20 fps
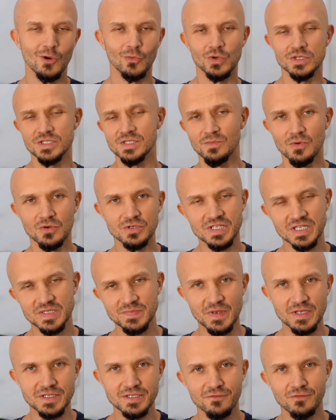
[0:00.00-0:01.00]
What's the most
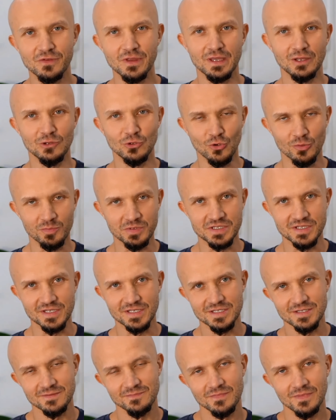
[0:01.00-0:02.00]
expensive thing in your
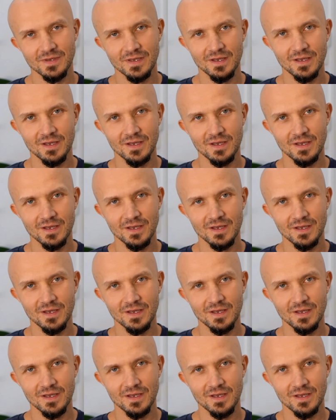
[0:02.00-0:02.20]
business?